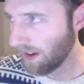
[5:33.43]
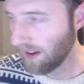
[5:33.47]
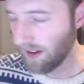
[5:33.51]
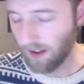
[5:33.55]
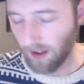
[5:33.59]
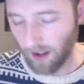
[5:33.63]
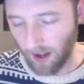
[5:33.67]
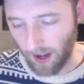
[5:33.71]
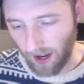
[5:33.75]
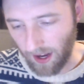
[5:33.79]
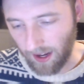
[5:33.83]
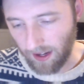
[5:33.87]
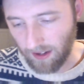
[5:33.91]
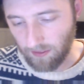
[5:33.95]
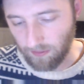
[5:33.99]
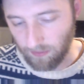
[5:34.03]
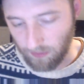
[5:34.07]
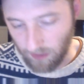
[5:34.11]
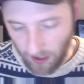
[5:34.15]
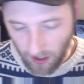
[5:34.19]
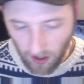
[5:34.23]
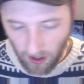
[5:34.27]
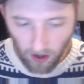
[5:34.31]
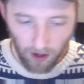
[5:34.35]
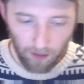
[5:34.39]
Yeah.
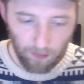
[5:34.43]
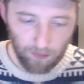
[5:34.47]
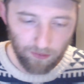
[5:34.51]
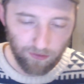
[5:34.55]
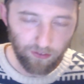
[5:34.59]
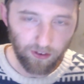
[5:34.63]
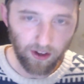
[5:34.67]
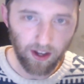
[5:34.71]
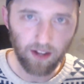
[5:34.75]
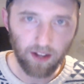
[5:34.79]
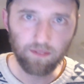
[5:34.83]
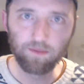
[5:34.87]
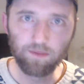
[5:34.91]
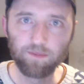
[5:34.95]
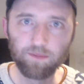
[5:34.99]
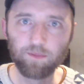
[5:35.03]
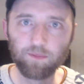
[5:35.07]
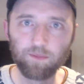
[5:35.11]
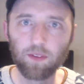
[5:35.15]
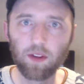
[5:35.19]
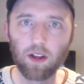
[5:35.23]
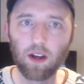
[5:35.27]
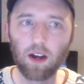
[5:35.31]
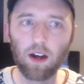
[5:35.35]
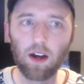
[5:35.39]
I you know I'm a
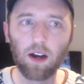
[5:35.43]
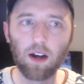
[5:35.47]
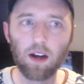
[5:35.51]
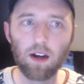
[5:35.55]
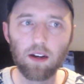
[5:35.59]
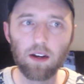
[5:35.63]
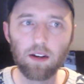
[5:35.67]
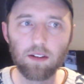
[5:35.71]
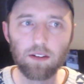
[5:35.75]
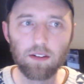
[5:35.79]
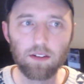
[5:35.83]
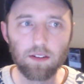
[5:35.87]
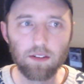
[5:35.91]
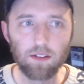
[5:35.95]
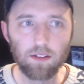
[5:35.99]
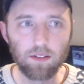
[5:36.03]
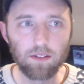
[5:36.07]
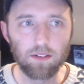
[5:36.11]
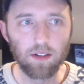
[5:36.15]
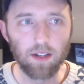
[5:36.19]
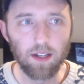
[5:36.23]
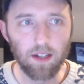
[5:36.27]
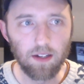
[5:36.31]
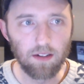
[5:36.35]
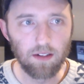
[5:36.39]
fan. Uh,
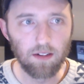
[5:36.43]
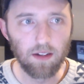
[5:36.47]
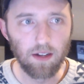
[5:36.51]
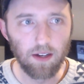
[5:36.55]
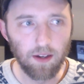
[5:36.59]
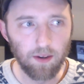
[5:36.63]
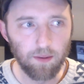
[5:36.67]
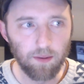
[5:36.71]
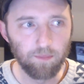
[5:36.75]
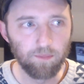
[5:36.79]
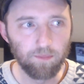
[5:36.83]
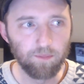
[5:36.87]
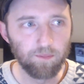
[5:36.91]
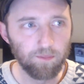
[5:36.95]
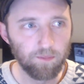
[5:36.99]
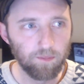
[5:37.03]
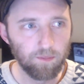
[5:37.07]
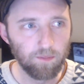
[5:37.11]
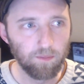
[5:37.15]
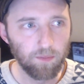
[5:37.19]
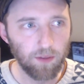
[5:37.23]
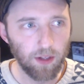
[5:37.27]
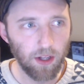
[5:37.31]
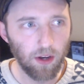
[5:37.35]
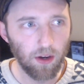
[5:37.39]
and
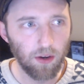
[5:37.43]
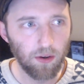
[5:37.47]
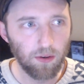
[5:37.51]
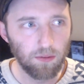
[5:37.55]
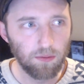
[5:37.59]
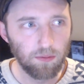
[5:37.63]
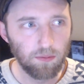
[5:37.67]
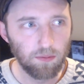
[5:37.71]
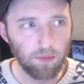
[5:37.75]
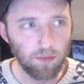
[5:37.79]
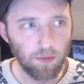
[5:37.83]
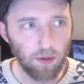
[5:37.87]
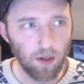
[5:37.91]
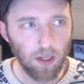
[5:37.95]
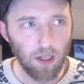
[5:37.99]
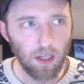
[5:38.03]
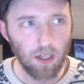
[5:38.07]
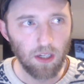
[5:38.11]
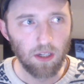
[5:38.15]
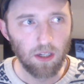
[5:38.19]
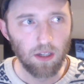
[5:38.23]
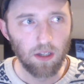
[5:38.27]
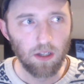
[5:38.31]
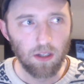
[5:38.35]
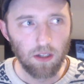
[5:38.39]
um, you know.
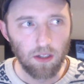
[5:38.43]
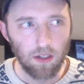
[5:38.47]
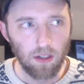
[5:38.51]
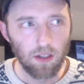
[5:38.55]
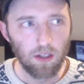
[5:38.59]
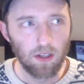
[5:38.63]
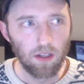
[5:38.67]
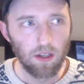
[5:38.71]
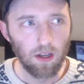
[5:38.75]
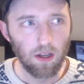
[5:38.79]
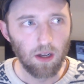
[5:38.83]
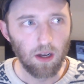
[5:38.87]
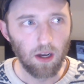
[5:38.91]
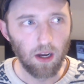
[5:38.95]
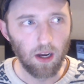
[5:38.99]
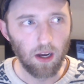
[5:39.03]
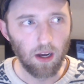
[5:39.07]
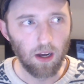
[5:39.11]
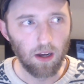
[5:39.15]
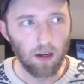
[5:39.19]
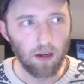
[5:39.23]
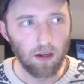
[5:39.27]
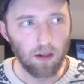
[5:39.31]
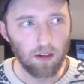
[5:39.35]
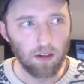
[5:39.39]

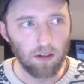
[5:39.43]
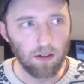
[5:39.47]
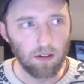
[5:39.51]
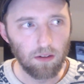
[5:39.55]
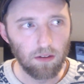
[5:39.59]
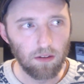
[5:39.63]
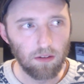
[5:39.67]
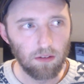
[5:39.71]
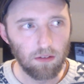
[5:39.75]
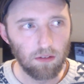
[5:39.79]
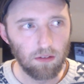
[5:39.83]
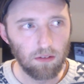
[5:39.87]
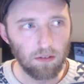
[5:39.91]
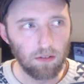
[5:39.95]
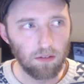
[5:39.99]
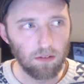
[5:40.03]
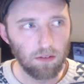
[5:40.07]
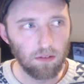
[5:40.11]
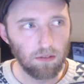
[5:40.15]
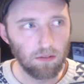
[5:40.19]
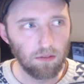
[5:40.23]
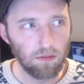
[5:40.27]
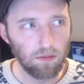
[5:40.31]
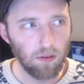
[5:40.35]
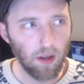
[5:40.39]
Uh
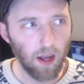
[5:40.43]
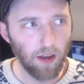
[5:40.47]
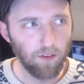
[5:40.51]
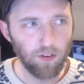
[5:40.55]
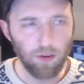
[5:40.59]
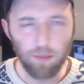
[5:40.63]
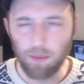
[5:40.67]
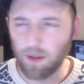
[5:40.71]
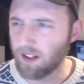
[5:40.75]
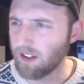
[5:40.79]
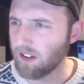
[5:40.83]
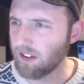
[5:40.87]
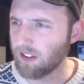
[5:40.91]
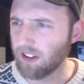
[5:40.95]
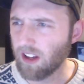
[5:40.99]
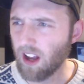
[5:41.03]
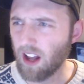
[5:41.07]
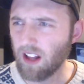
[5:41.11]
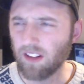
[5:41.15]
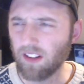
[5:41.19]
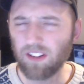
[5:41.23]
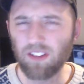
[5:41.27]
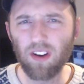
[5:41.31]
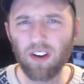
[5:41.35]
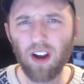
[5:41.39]
have you been
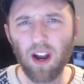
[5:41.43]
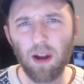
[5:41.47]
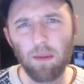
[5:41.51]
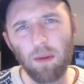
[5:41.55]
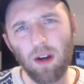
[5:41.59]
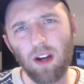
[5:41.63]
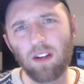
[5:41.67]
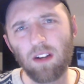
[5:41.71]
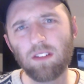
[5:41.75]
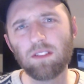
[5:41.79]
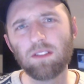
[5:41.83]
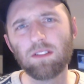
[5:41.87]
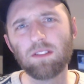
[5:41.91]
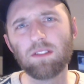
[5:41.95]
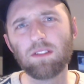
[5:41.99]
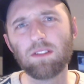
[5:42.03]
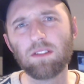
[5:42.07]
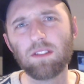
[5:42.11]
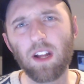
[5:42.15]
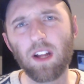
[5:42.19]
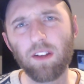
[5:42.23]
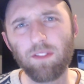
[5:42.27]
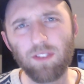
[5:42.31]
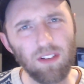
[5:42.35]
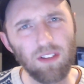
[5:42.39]
to Scotland, Grandma?
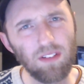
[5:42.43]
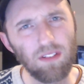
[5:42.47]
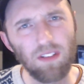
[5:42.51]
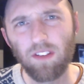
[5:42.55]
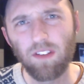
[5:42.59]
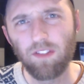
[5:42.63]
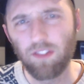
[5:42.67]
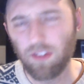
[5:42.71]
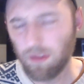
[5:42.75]
Have